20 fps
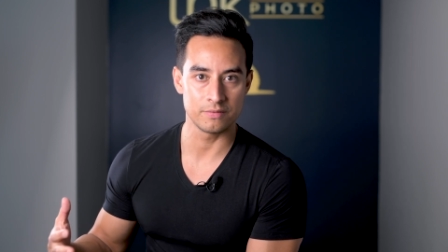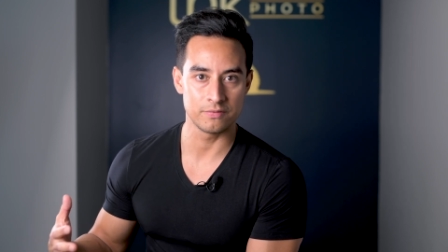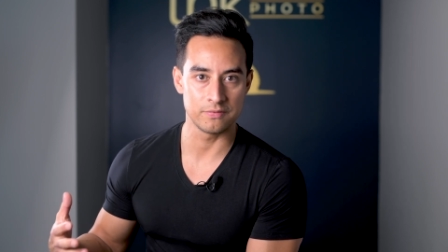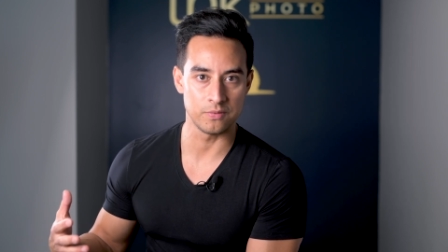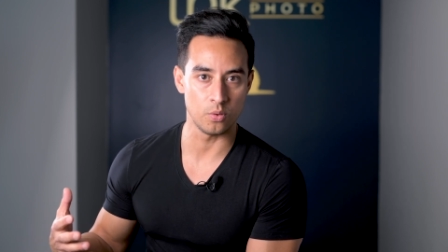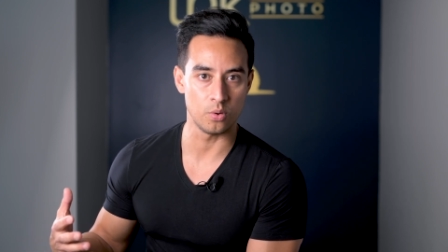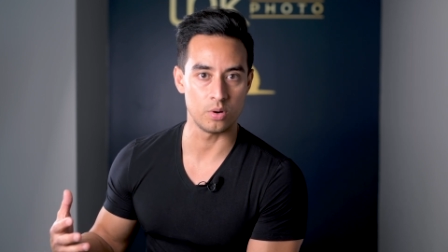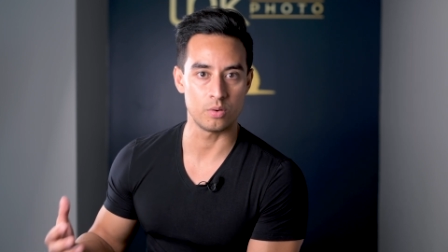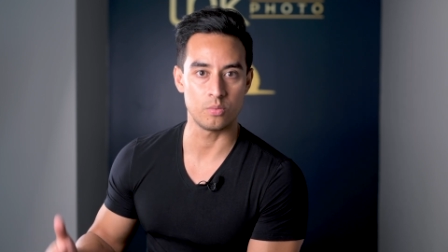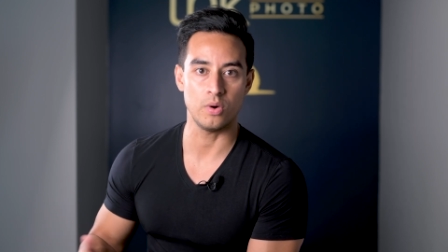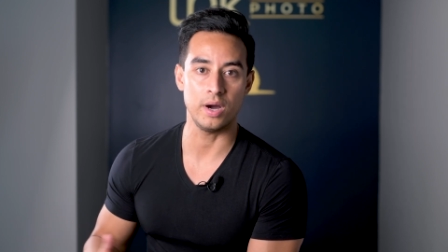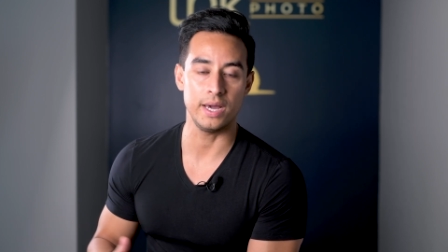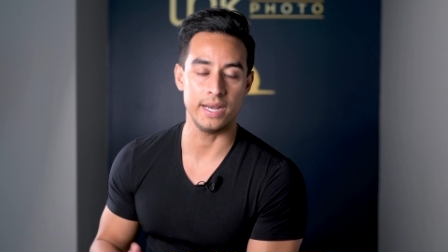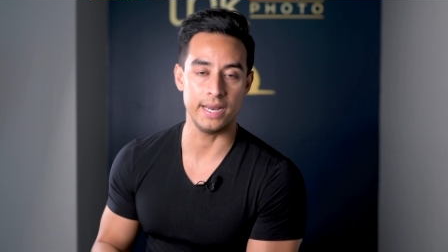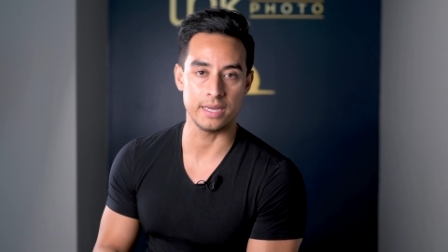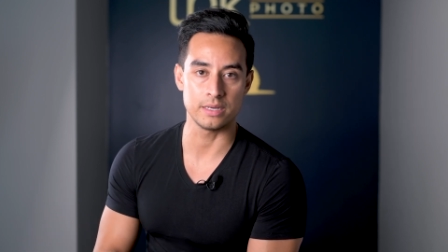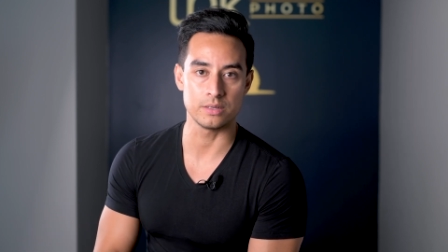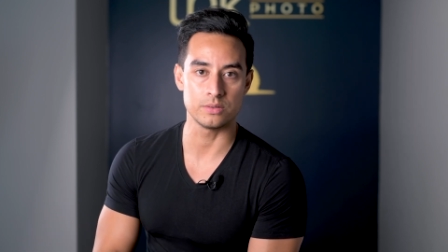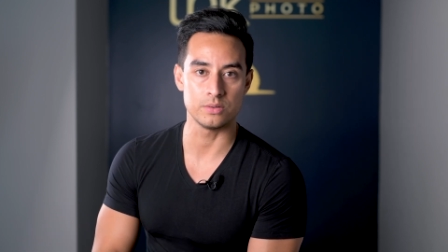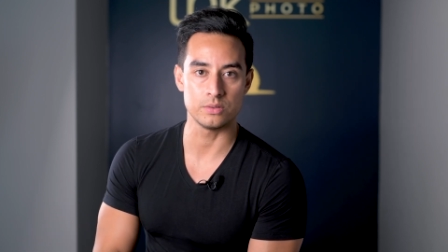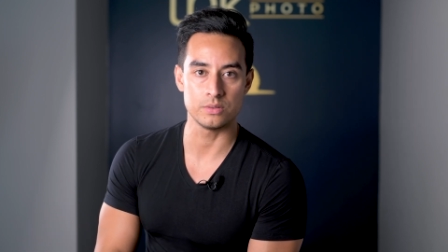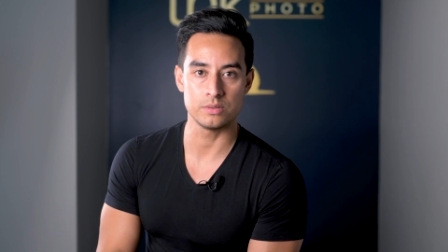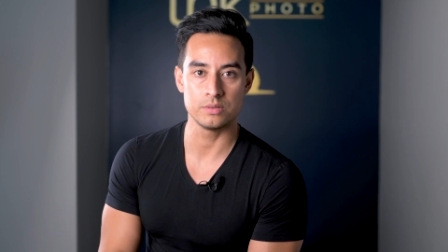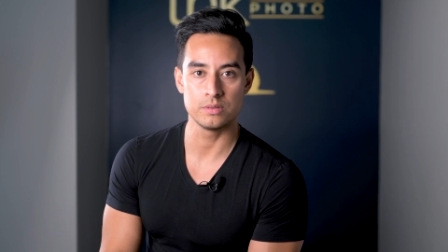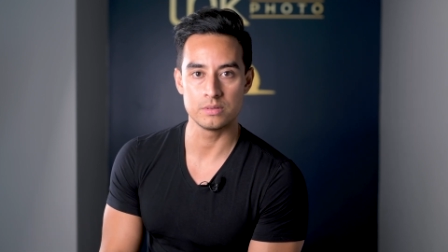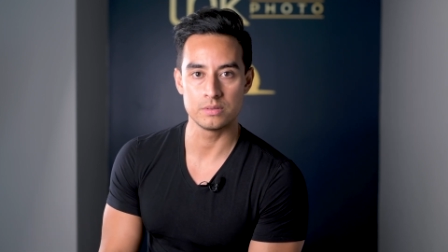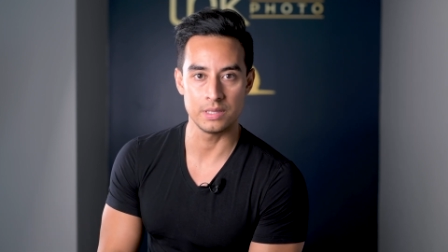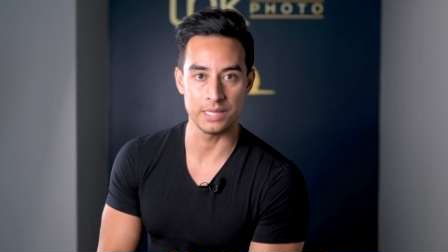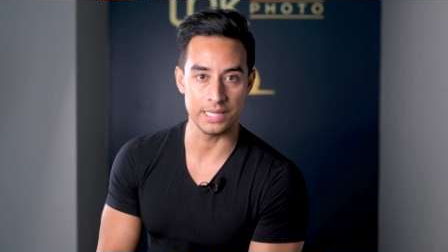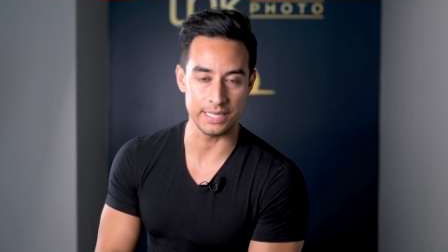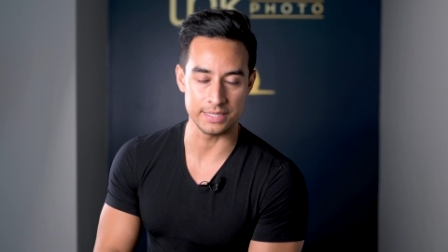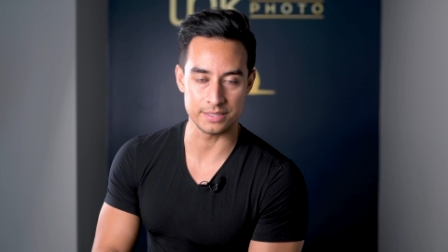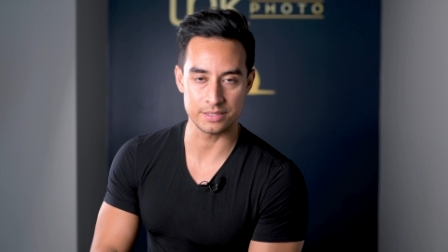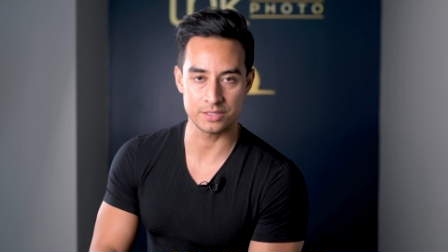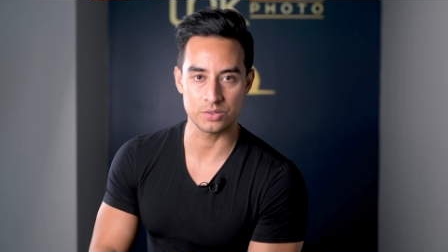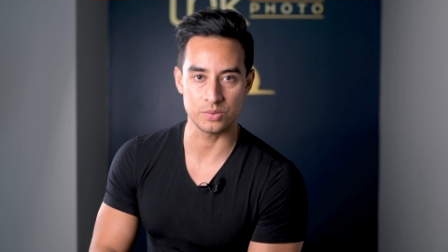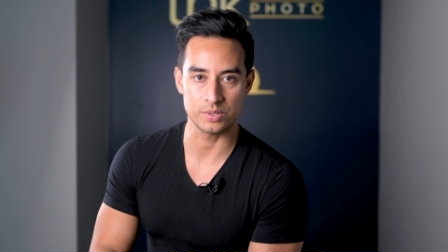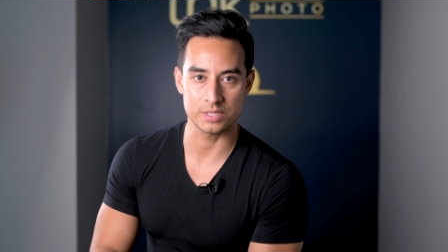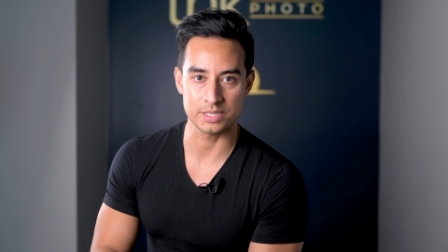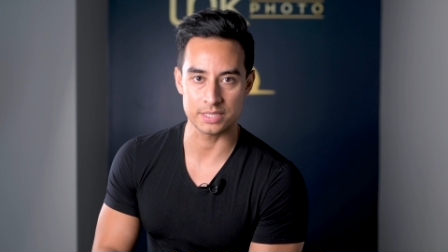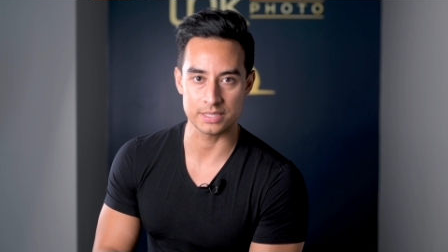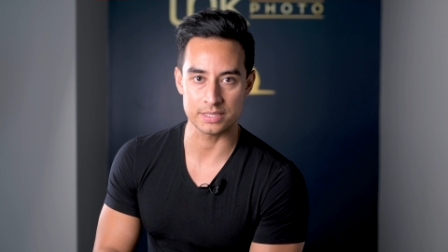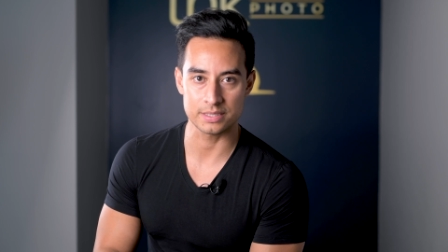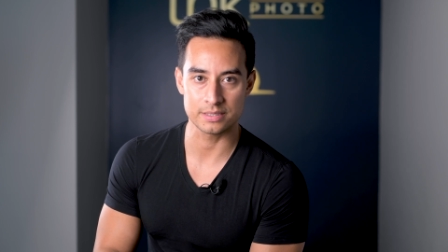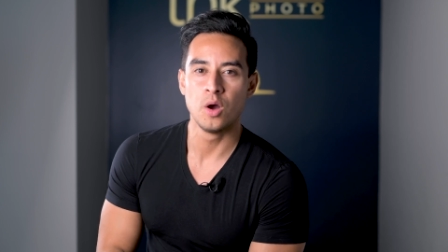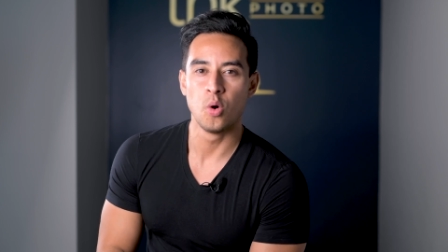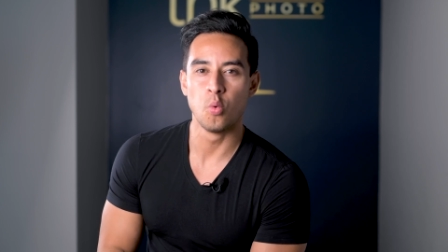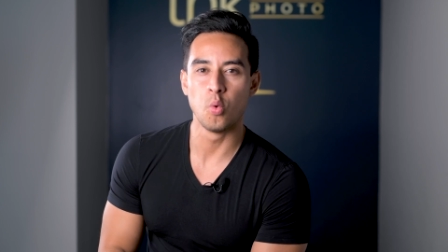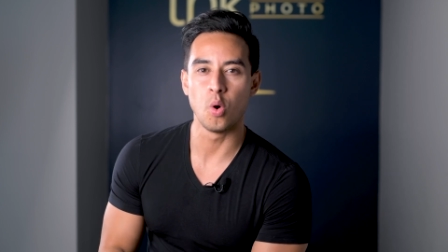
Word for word: for wide angle lens choices.